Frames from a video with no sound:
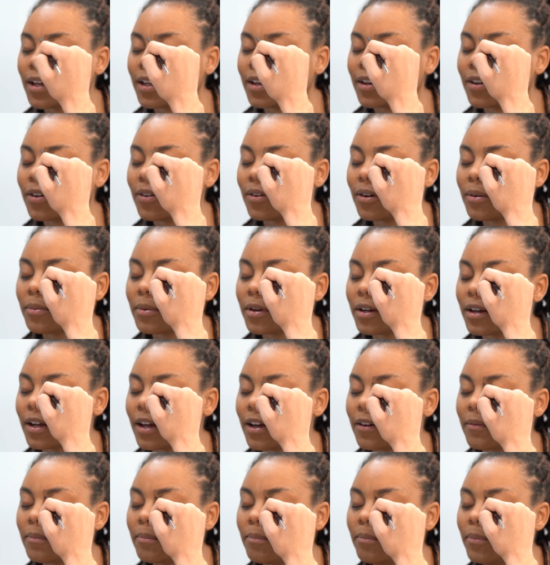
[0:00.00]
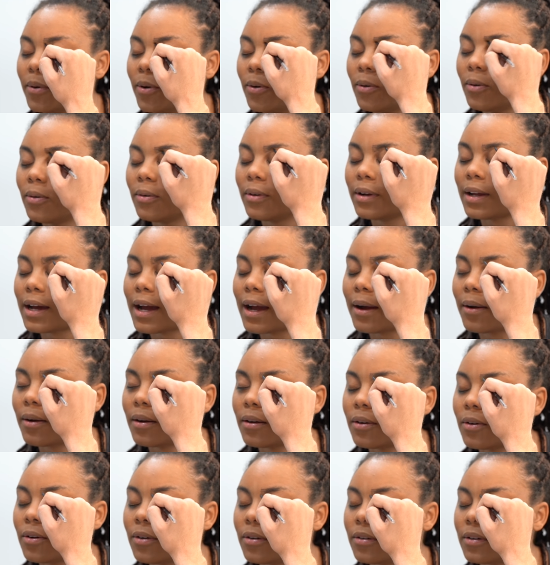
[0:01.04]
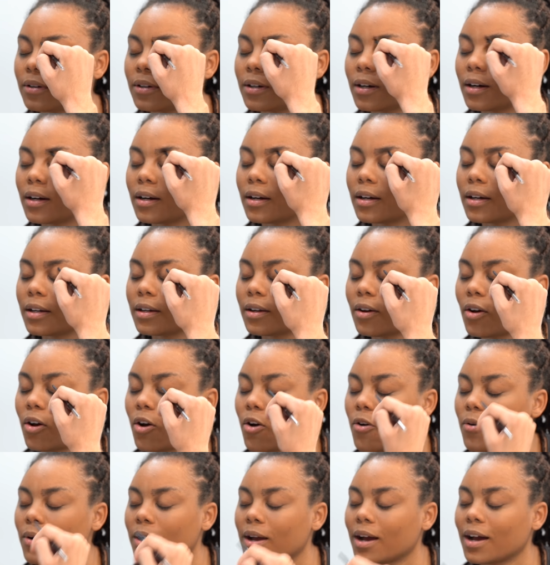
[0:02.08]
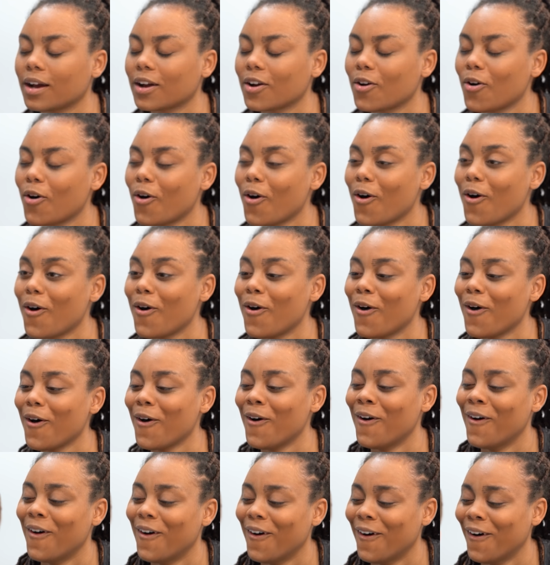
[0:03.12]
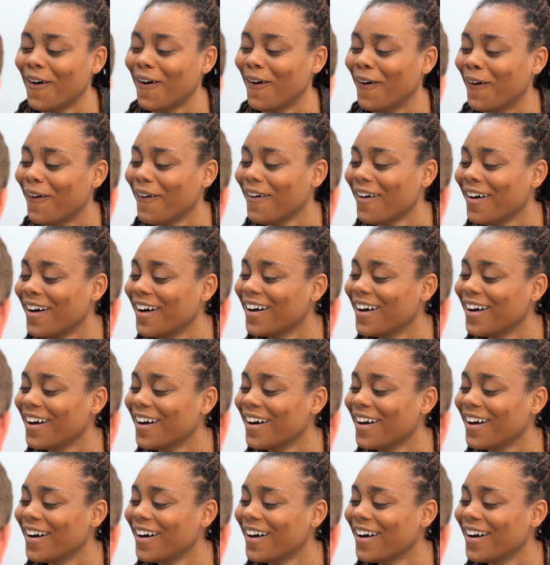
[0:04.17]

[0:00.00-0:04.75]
know, I'm gonna have bold eye. Oh God. Oh God. Cold.